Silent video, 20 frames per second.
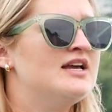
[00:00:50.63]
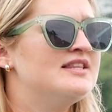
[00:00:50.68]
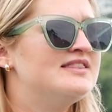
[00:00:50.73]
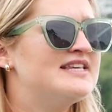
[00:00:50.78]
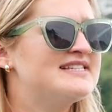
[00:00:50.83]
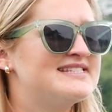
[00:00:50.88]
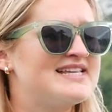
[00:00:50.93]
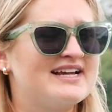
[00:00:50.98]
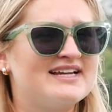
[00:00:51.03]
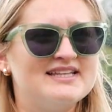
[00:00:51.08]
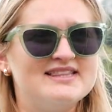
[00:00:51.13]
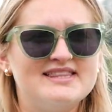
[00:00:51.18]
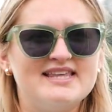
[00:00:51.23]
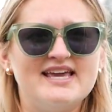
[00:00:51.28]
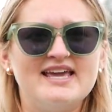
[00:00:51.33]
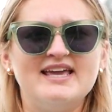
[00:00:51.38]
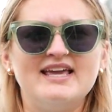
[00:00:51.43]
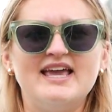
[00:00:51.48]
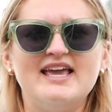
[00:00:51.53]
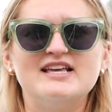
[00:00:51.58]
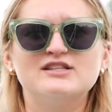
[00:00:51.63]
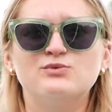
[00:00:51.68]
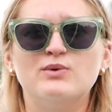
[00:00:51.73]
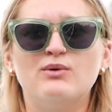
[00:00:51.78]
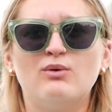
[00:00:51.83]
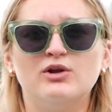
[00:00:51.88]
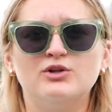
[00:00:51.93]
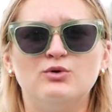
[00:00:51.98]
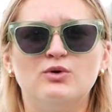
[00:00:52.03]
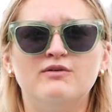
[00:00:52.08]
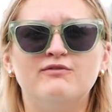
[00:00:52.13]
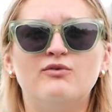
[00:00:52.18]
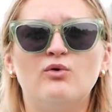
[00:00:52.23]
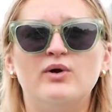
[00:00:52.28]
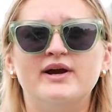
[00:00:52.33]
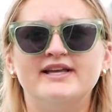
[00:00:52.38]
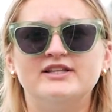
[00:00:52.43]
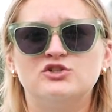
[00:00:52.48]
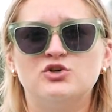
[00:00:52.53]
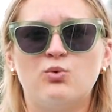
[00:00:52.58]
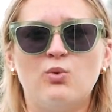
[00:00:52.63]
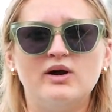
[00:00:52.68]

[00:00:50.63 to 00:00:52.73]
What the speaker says: The second thing is we want to avoid